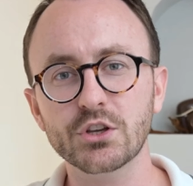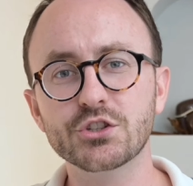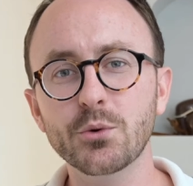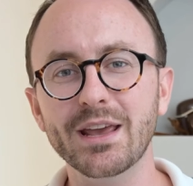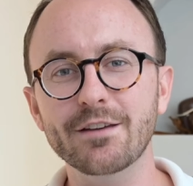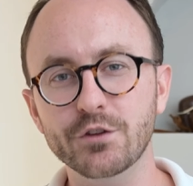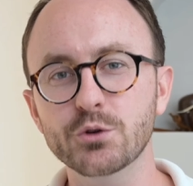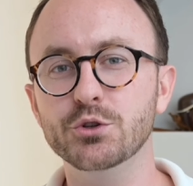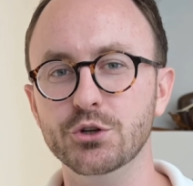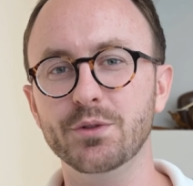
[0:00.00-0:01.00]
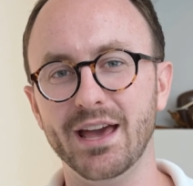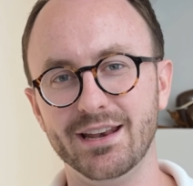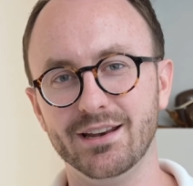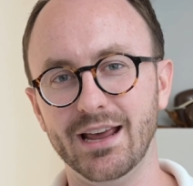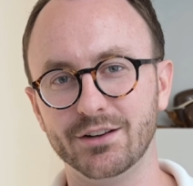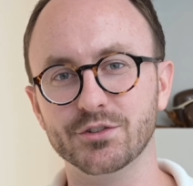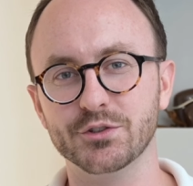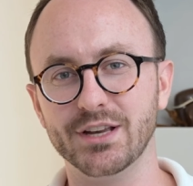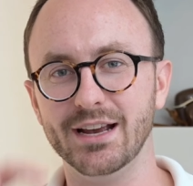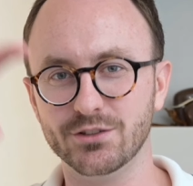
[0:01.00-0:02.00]
So if you do that
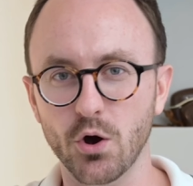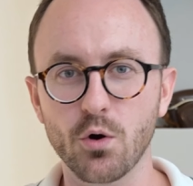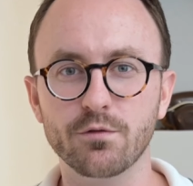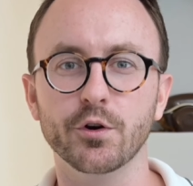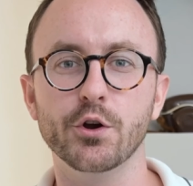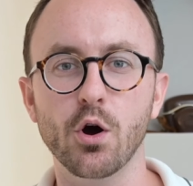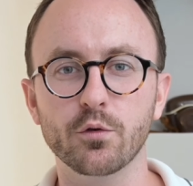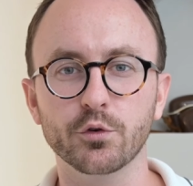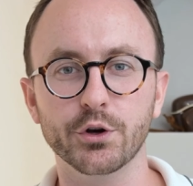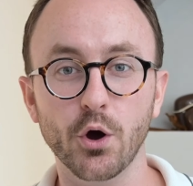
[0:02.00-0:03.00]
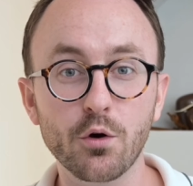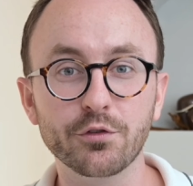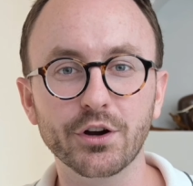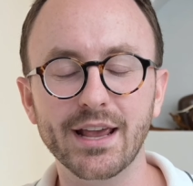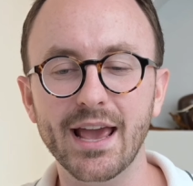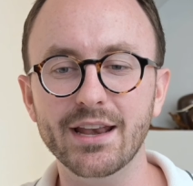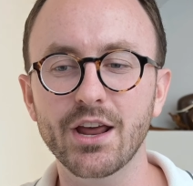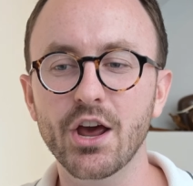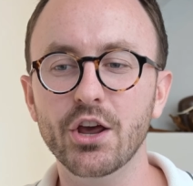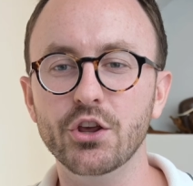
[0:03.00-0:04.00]
exercise over and over and over
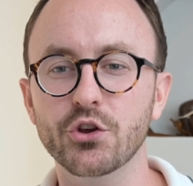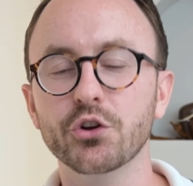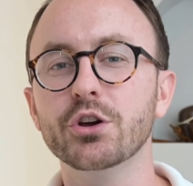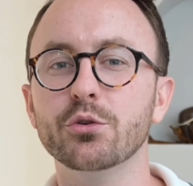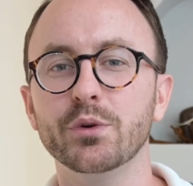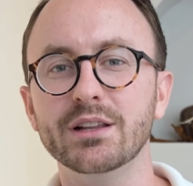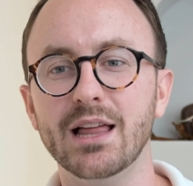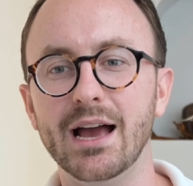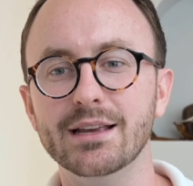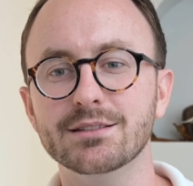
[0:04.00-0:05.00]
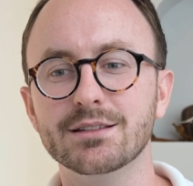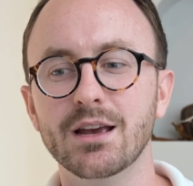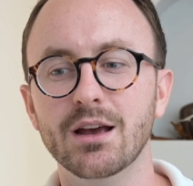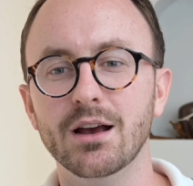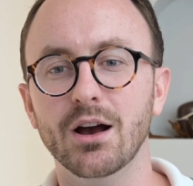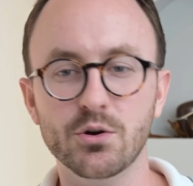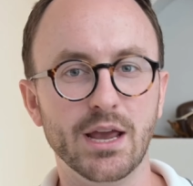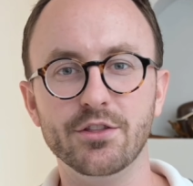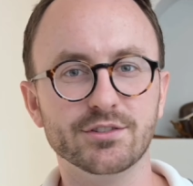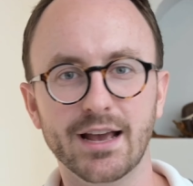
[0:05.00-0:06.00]
again, you're going to realize
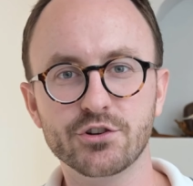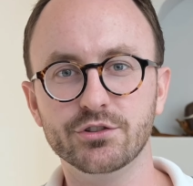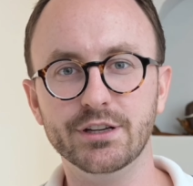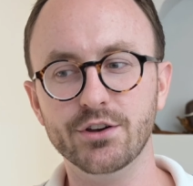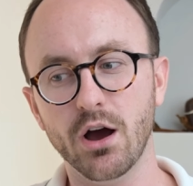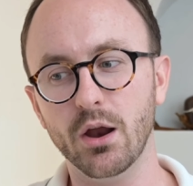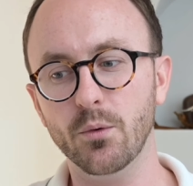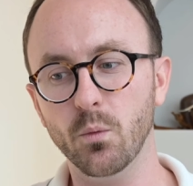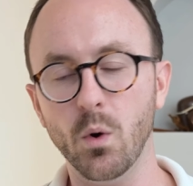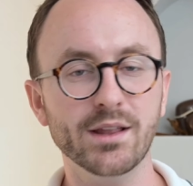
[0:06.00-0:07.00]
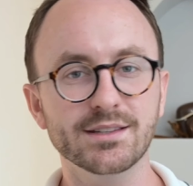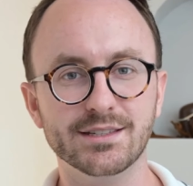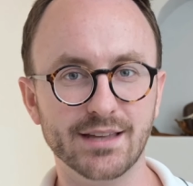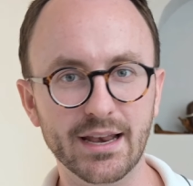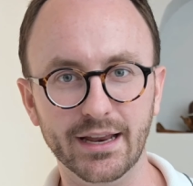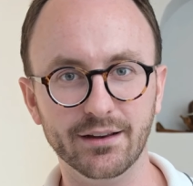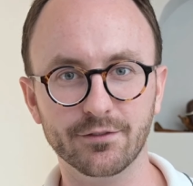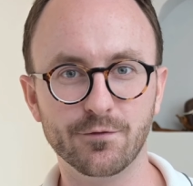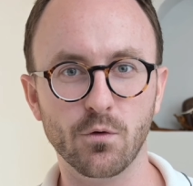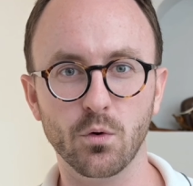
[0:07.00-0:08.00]
okay, there's actually not one setting
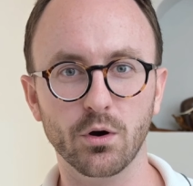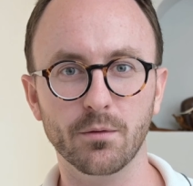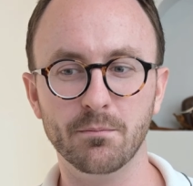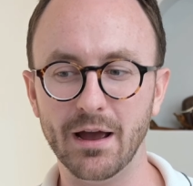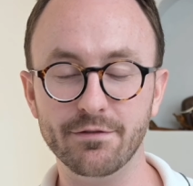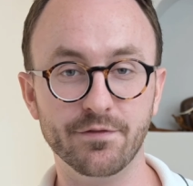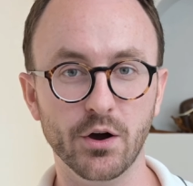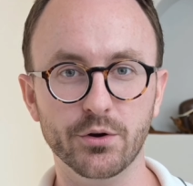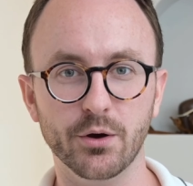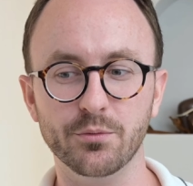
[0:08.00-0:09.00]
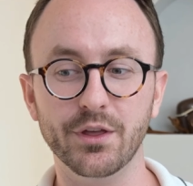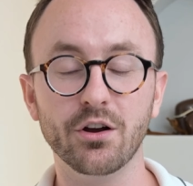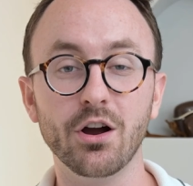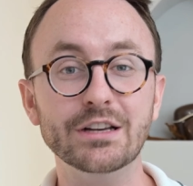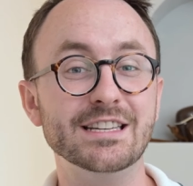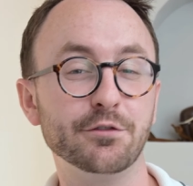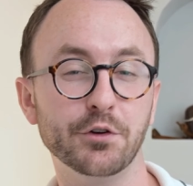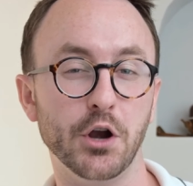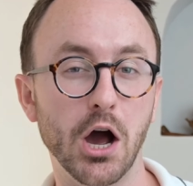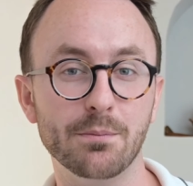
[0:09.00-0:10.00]
for my photo. There are
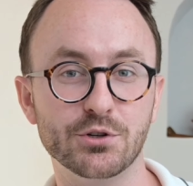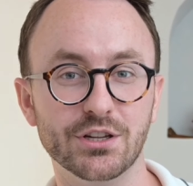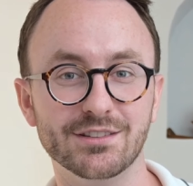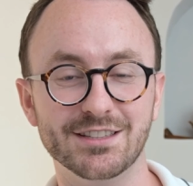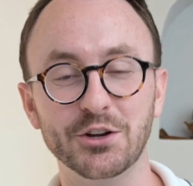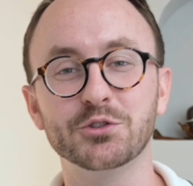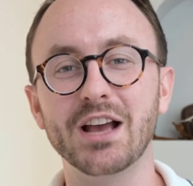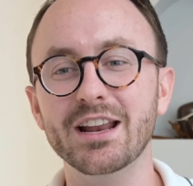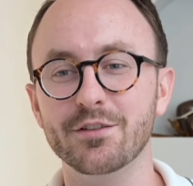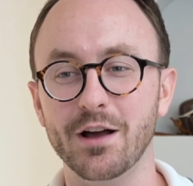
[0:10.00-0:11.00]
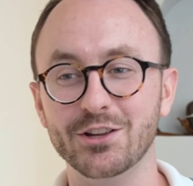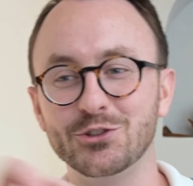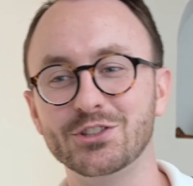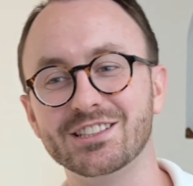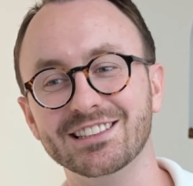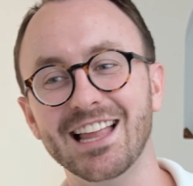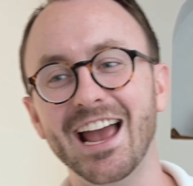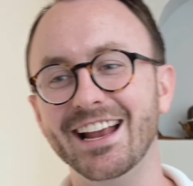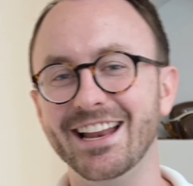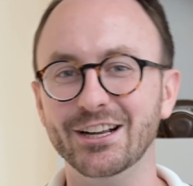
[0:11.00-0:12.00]
different options. There's kind of a
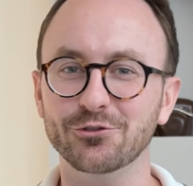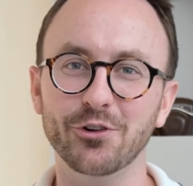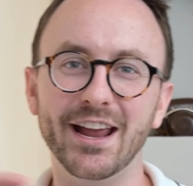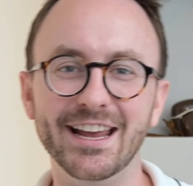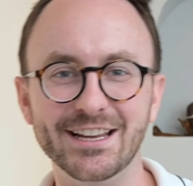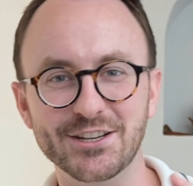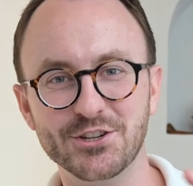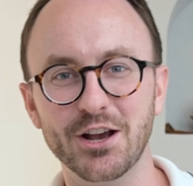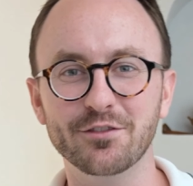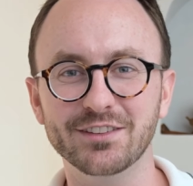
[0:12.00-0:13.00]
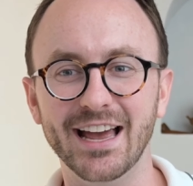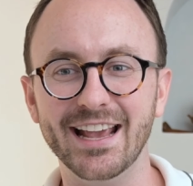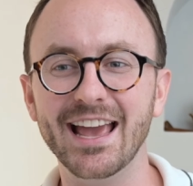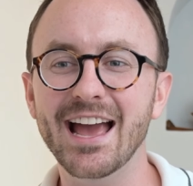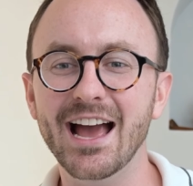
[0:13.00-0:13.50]
sliding range of like,